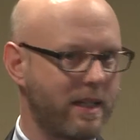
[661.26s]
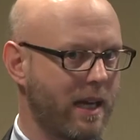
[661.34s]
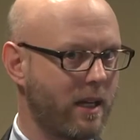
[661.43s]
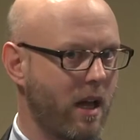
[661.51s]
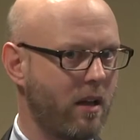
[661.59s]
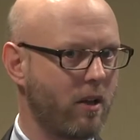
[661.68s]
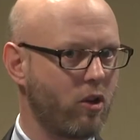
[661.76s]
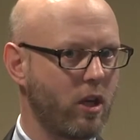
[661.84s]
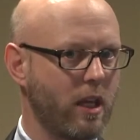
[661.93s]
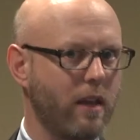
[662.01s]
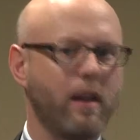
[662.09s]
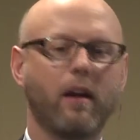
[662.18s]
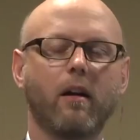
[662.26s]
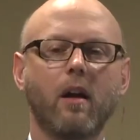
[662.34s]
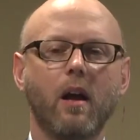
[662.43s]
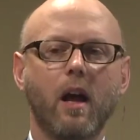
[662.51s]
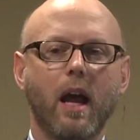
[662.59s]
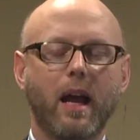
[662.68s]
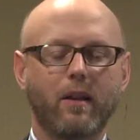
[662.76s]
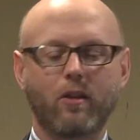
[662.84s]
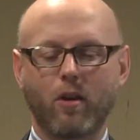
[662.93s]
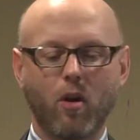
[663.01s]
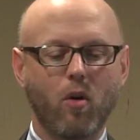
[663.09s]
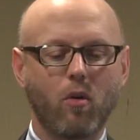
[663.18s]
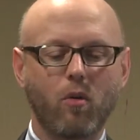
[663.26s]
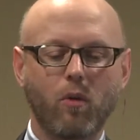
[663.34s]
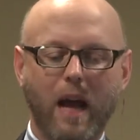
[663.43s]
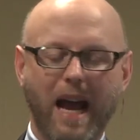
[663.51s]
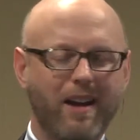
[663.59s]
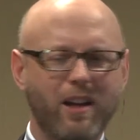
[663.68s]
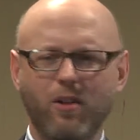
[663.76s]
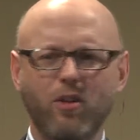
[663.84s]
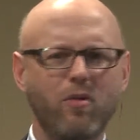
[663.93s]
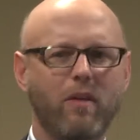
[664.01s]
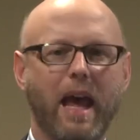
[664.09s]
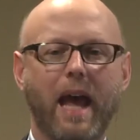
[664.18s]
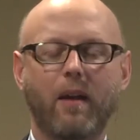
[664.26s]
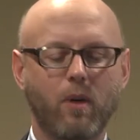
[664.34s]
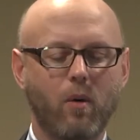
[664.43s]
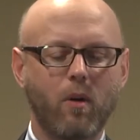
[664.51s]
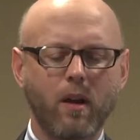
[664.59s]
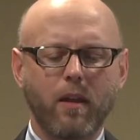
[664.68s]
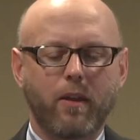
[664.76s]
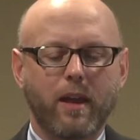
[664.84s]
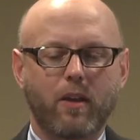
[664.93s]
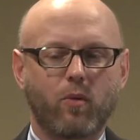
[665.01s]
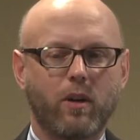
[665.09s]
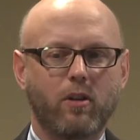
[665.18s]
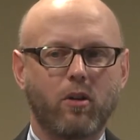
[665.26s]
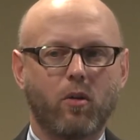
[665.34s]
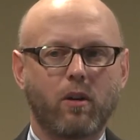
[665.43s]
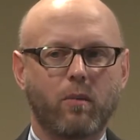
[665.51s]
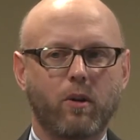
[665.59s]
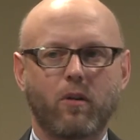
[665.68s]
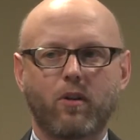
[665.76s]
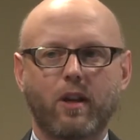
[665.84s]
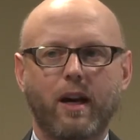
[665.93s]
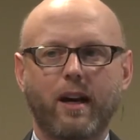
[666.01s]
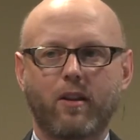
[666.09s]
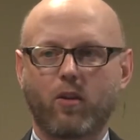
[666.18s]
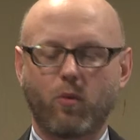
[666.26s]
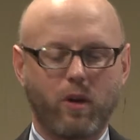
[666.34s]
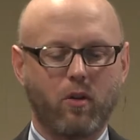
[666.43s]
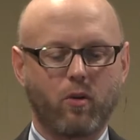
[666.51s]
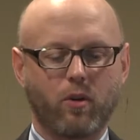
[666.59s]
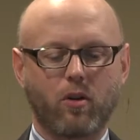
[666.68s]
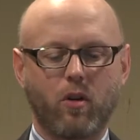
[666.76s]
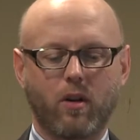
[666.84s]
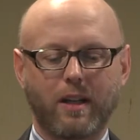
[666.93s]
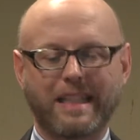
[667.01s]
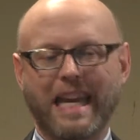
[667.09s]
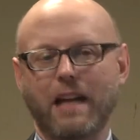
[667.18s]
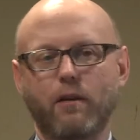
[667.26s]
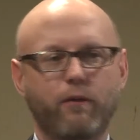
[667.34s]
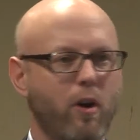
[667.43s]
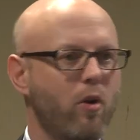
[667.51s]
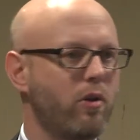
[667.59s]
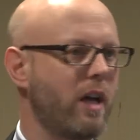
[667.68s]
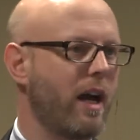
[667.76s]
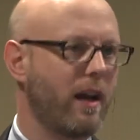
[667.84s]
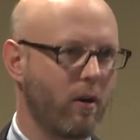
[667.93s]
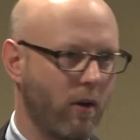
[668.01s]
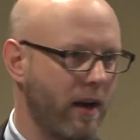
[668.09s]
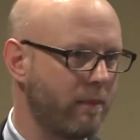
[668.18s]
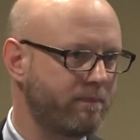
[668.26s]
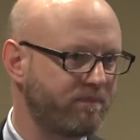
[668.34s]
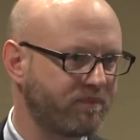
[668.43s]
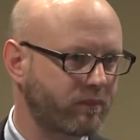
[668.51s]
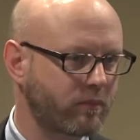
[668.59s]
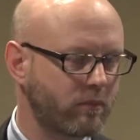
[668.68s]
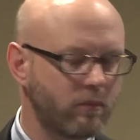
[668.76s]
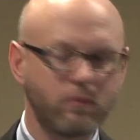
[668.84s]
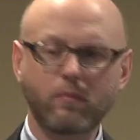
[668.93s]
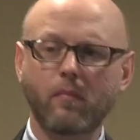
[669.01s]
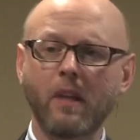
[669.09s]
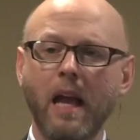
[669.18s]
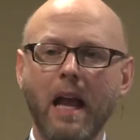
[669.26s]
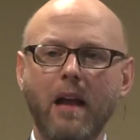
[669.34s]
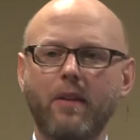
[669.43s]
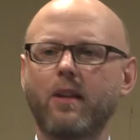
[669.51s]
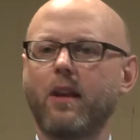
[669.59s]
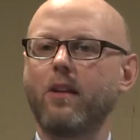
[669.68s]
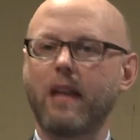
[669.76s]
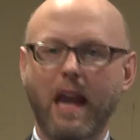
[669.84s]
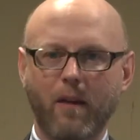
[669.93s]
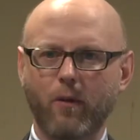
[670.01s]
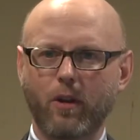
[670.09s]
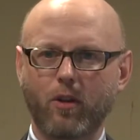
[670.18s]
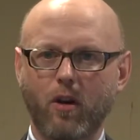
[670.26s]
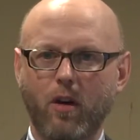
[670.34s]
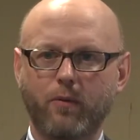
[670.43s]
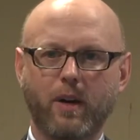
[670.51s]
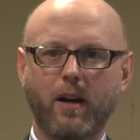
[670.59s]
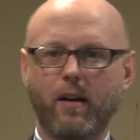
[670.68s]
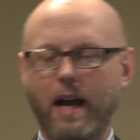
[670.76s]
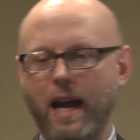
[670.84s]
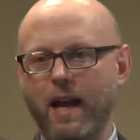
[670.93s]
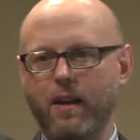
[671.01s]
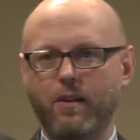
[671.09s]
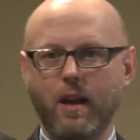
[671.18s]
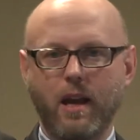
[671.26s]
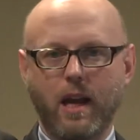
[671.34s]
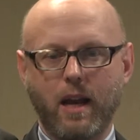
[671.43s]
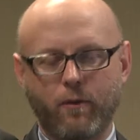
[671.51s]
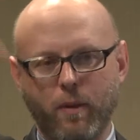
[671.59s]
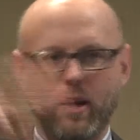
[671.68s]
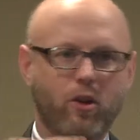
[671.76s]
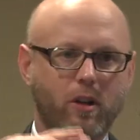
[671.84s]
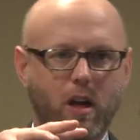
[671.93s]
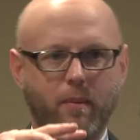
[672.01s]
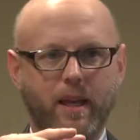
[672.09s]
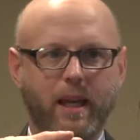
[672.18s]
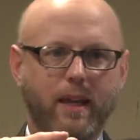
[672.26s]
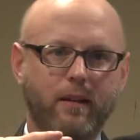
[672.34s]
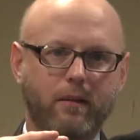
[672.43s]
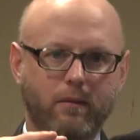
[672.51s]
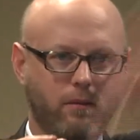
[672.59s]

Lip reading: technology in there. And so how do you do that? Well, one of the things we do in computer science is we use what's called a data flow diagram. This is every software has information coming in,